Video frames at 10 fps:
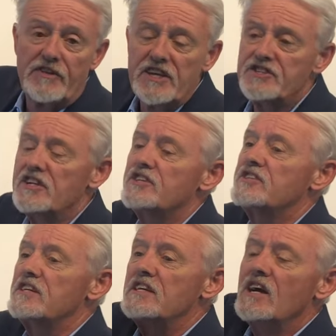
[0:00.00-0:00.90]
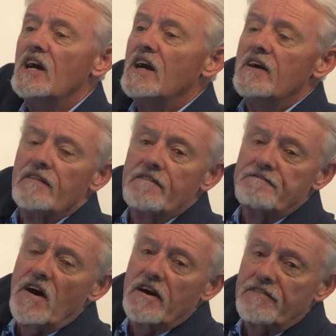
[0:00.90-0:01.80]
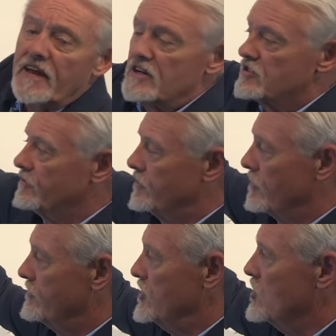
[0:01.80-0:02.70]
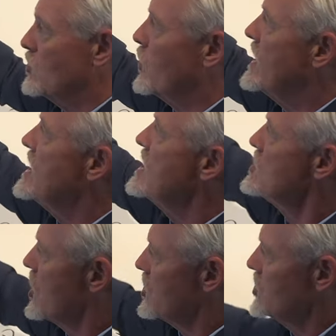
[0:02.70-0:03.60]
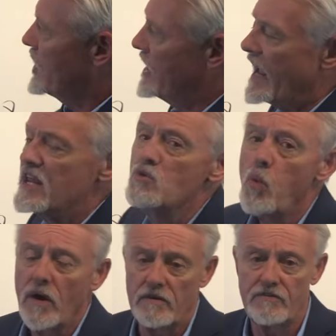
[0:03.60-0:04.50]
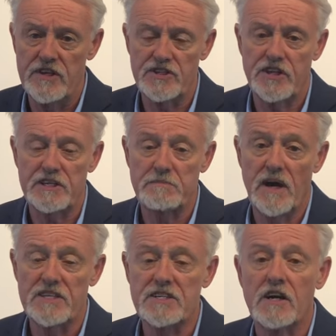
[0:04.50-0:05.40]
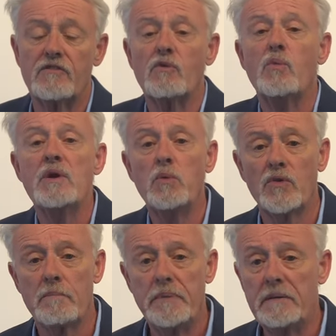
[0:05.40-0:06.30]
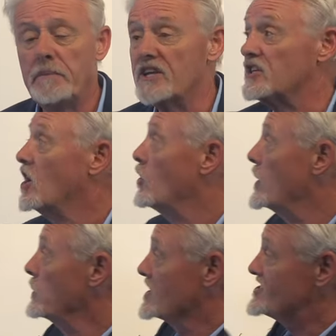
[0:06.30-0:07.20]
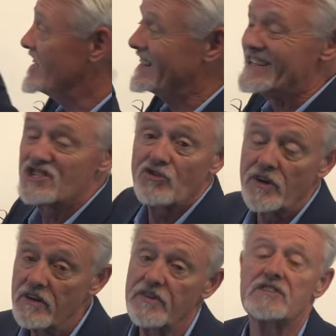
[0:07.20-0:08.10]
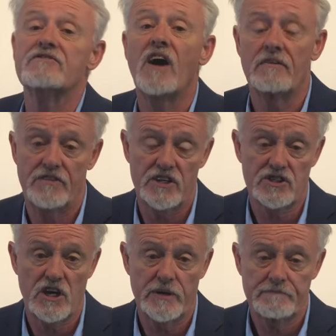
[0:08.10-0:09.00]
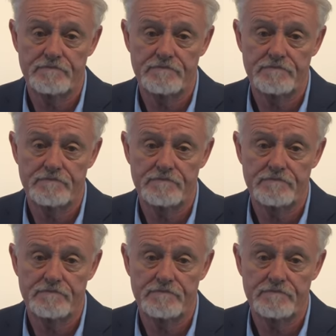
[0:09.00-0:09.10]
This is the 5,000 foot view. We're not looking at any one of these things by itself. We want the big picture. We want to see at least three of these five things going.